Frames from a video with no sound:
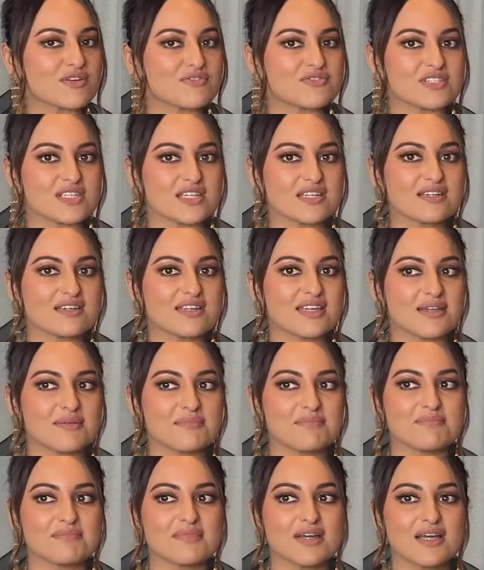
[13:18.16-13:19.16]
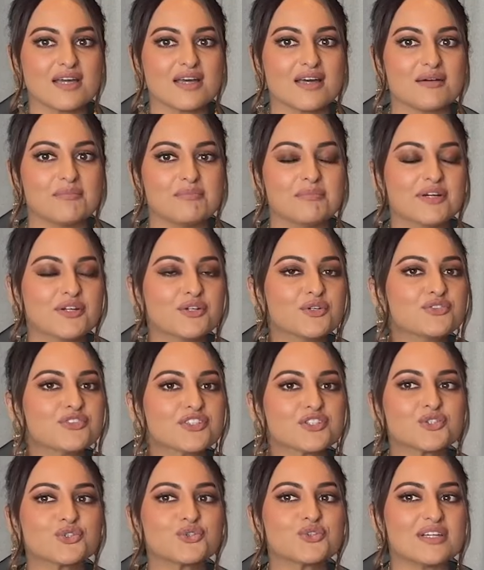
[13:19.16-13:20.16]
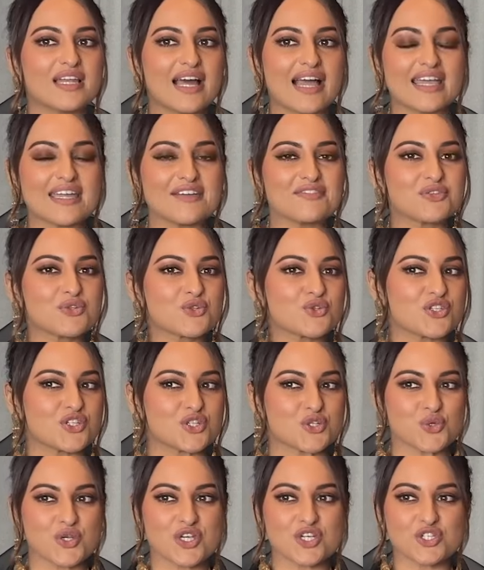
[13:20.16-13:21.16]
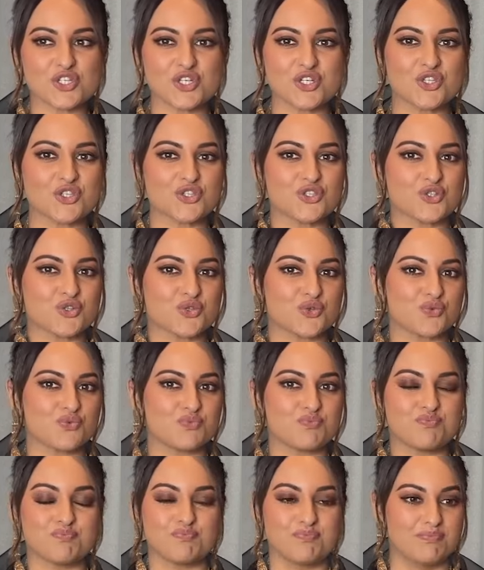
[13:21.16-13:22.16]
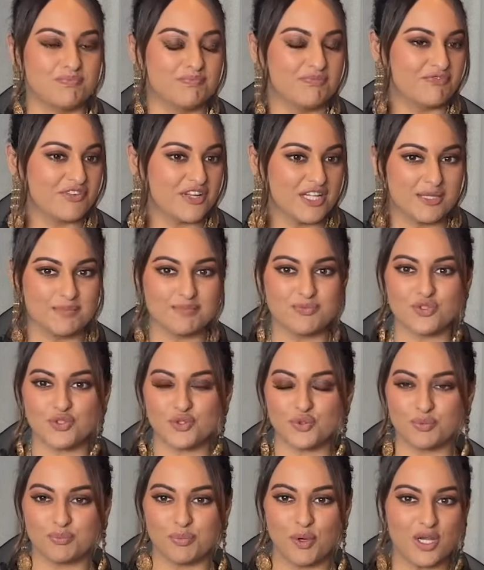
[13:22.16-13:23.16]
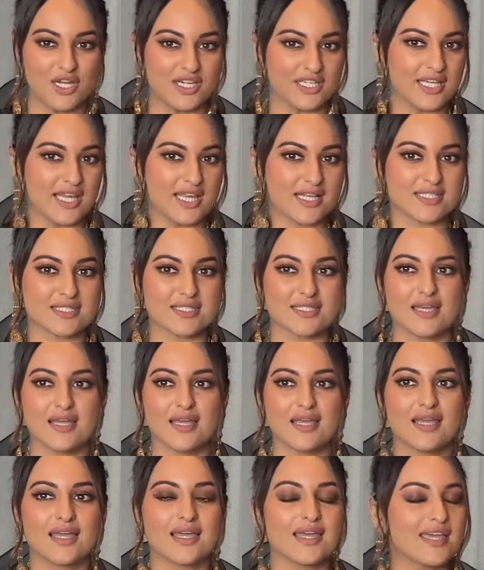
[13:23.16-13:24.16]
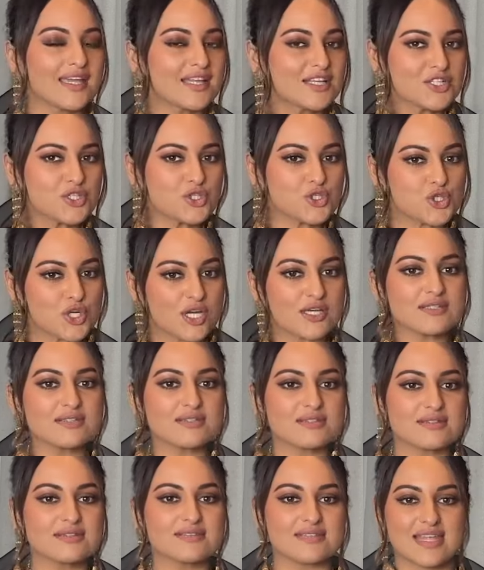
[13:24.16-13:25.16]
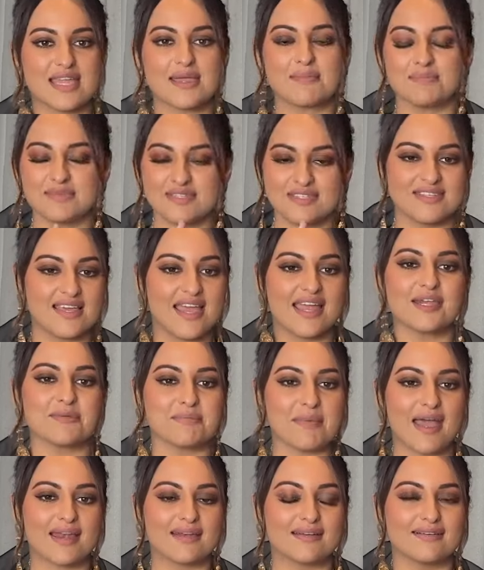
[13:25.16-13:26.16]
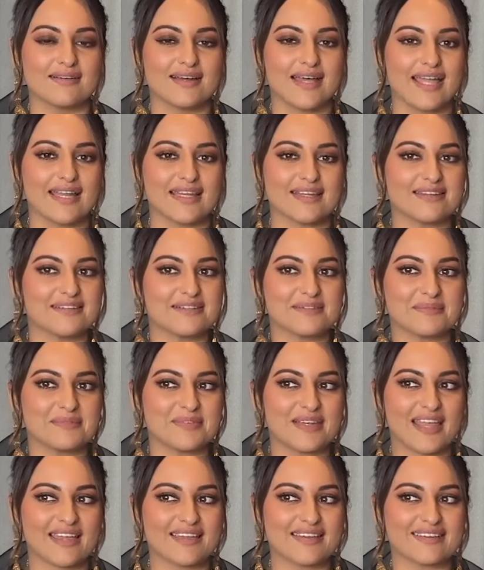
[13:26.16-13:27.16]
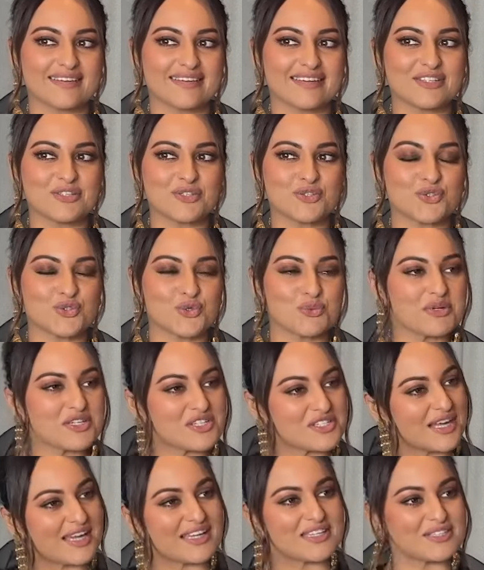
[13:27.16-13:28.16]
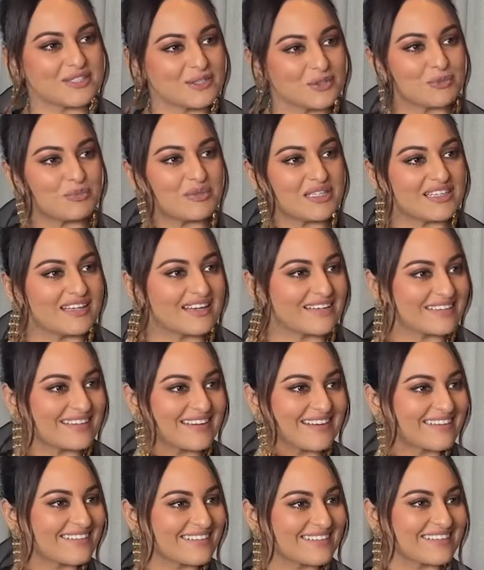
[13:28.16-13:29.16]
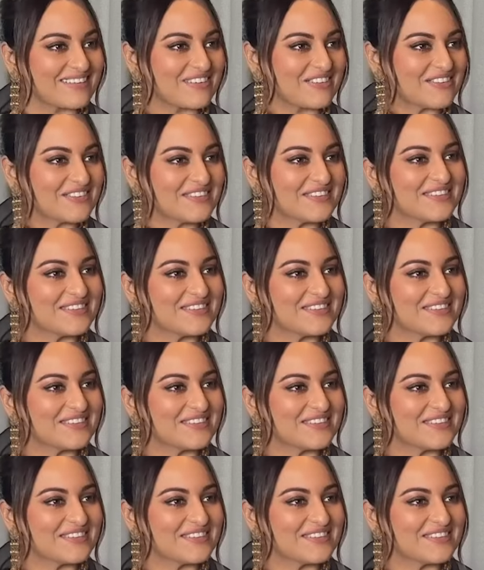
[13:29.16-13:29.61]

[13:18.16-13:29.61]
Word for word: I've seen him maneuver through life, through situations, through film, through politics in just the same zen manner and like it's so much nicer to be like that you know